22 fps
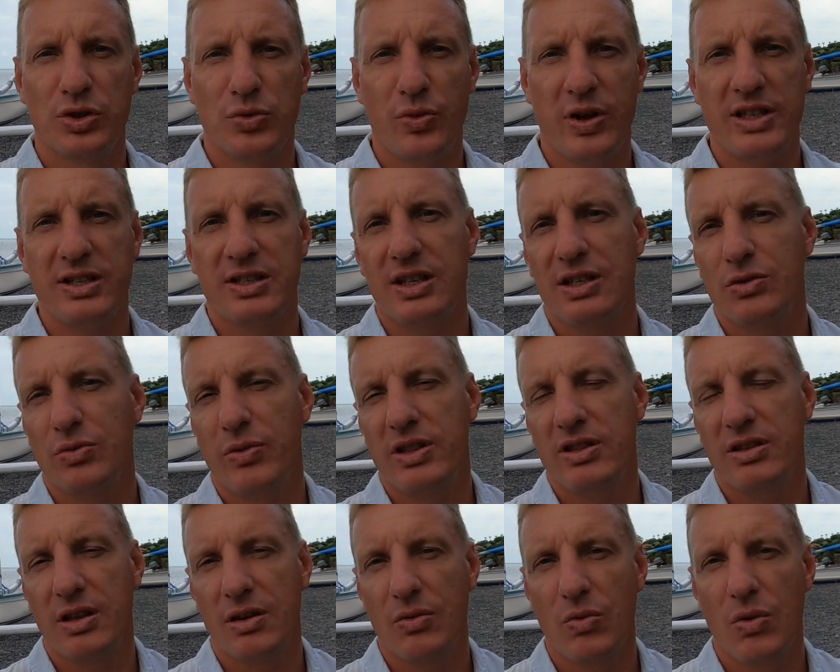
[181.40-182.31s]

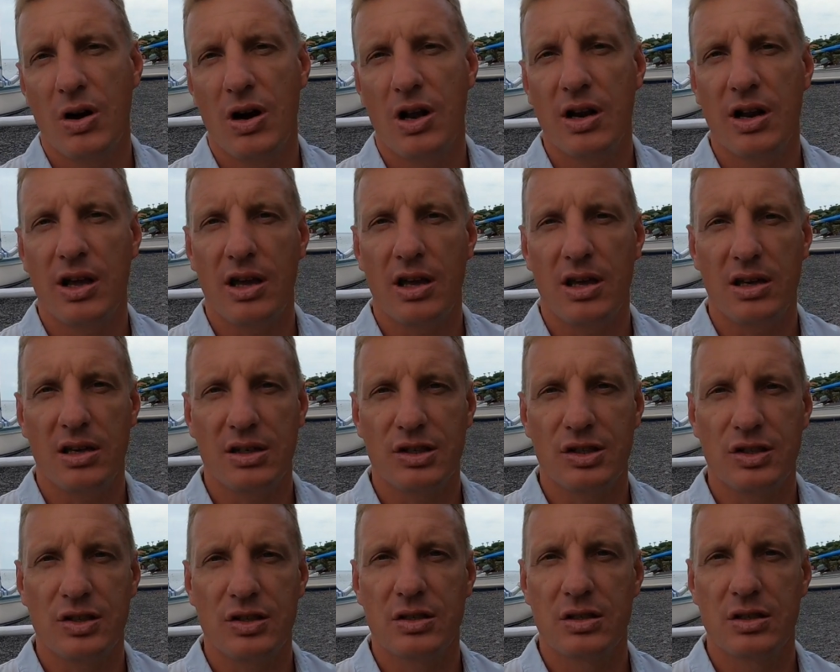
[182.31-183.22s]
2021
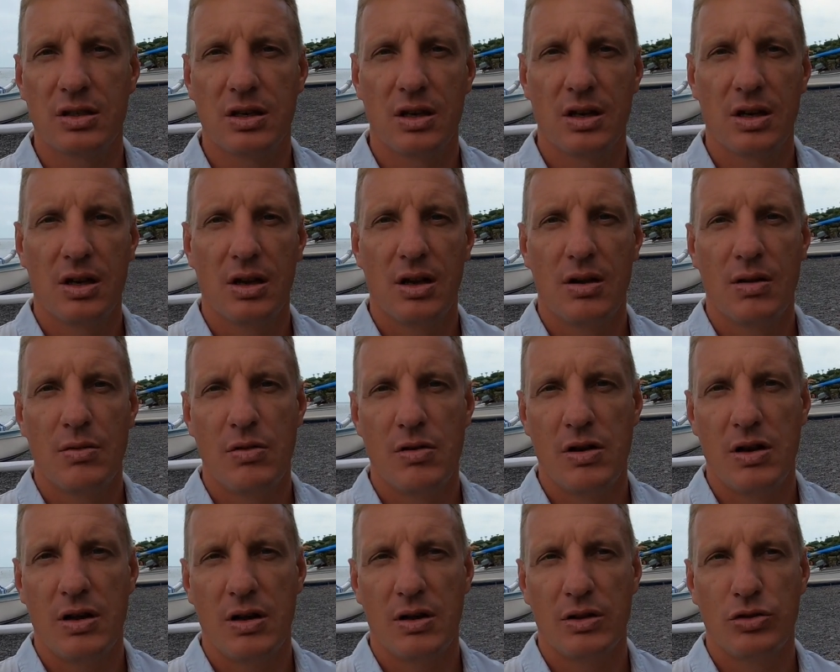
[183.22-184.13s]
is
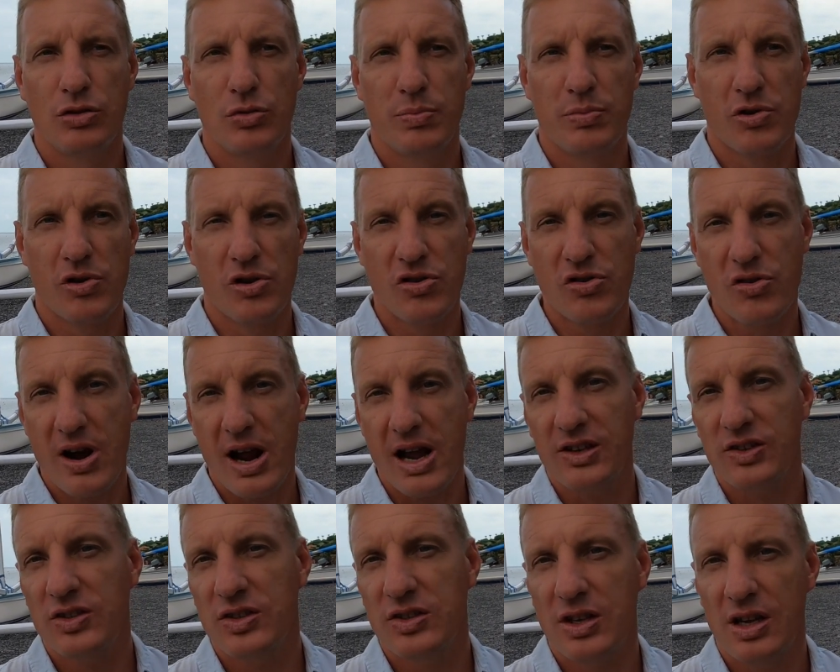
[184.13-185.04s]
to
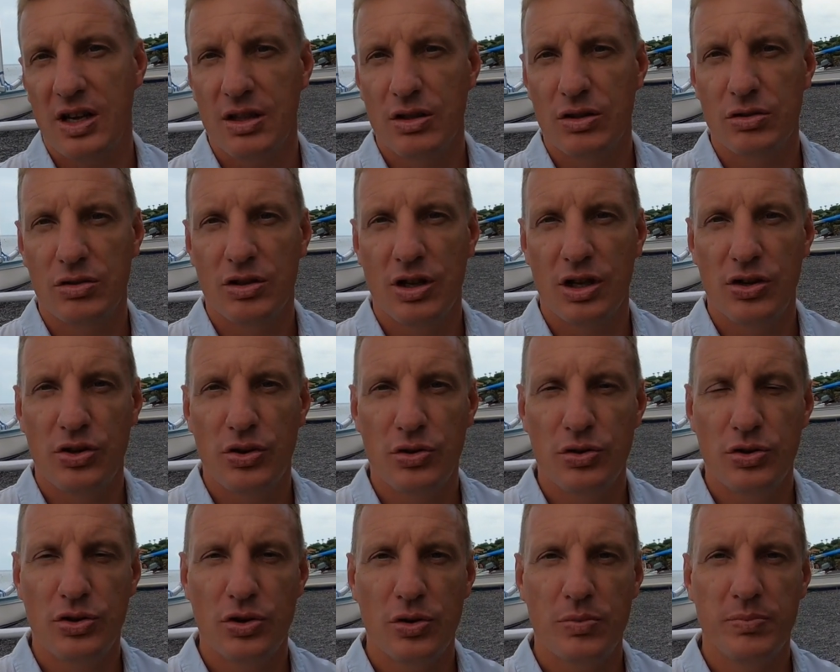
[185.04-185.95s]
progress into the
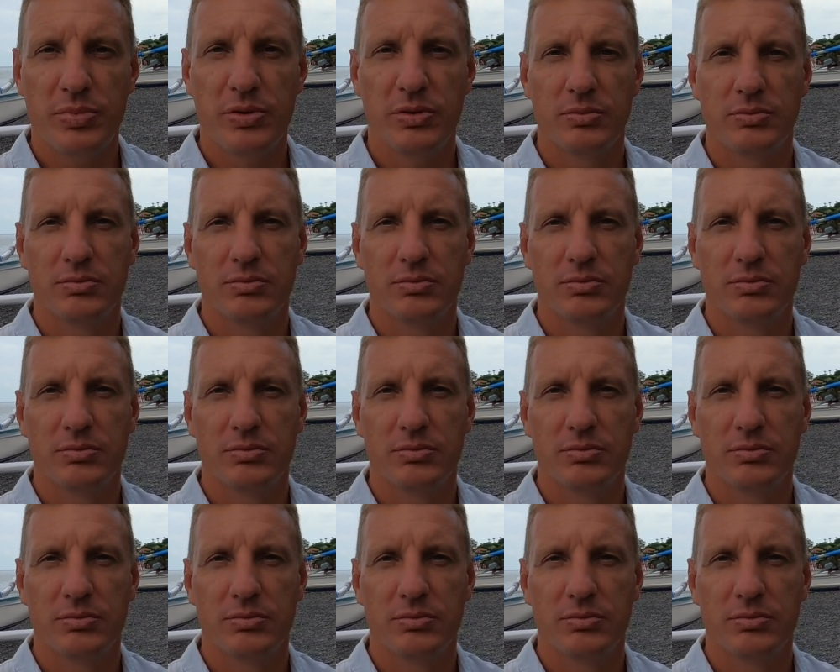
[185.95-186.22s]
YouTube.